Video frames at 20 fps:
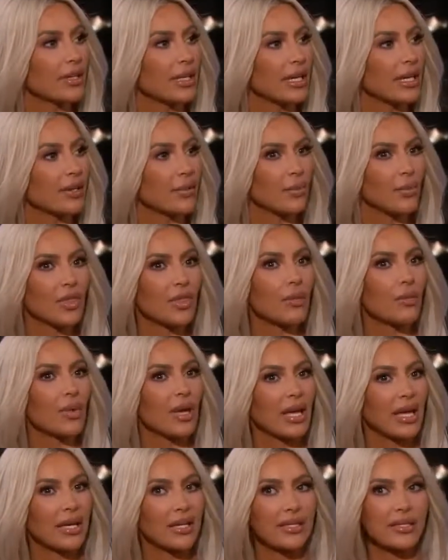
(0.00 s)
in with the
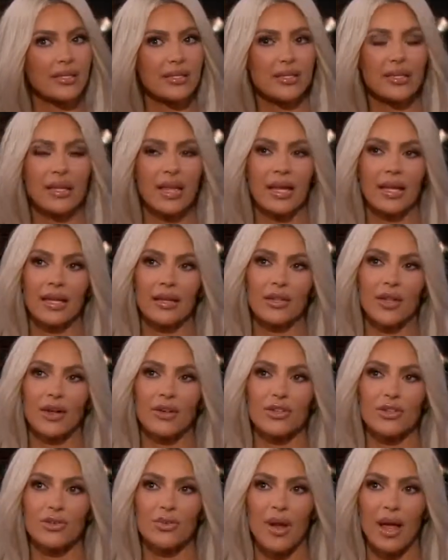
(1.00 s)
wings and like in
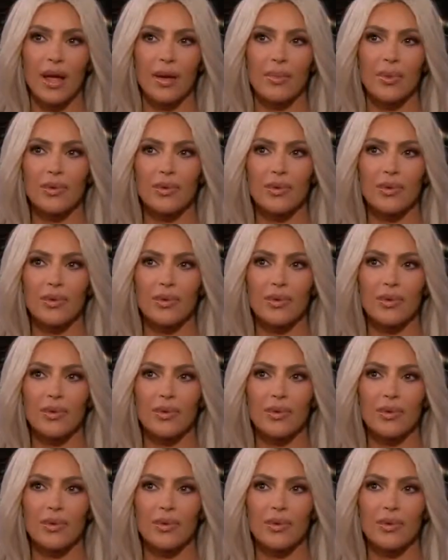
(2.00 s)
lingerie,